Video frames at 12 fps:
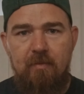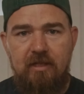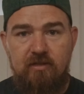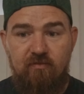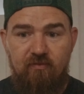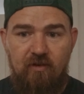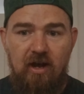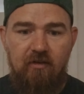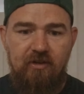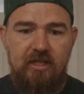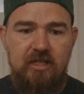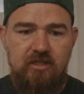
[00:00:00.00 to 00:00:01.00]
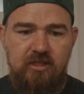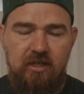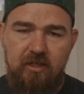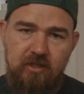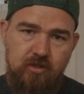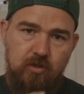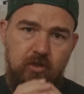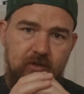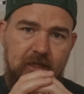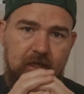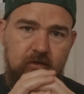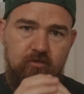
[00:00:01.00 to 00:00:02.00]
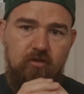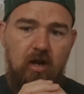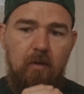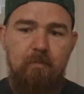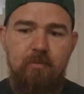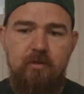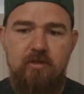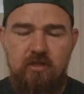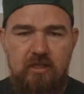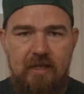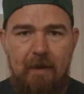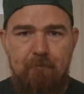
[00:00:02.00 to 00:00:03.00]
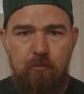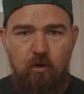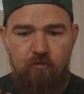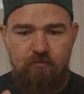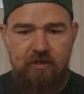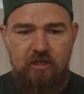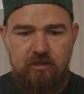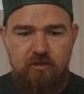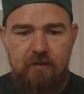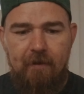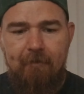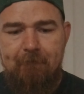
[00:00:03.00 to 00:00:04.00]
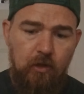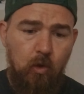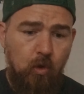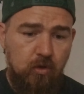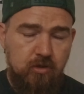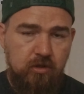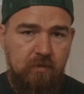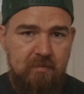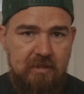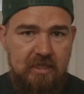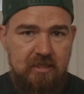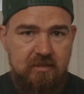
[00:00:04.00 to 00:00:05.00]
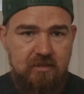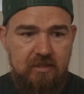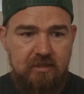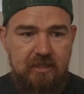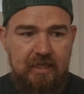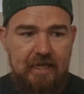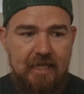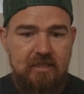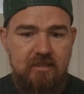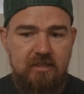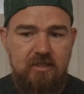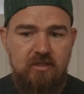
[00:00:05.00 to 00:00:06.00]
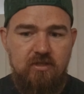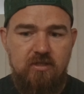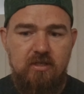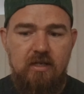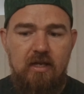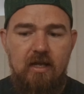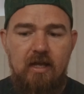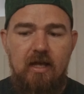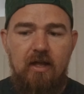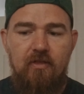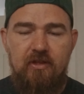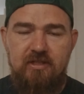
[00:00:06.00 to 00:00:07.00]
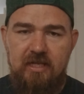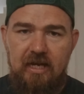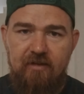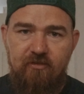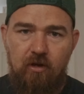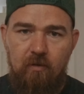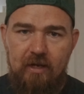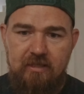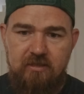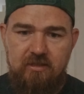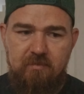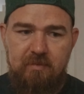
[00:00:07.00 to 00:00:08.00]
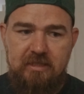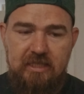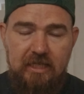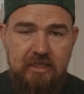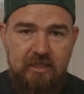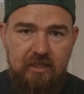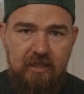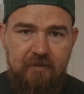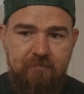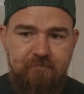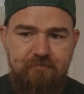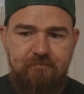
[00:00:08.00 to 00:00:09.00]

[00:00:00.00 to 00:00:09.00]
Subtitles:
it's far easier because you've got that crop to get more reach. And also that means that the lenses, the telephoto lenses in particular,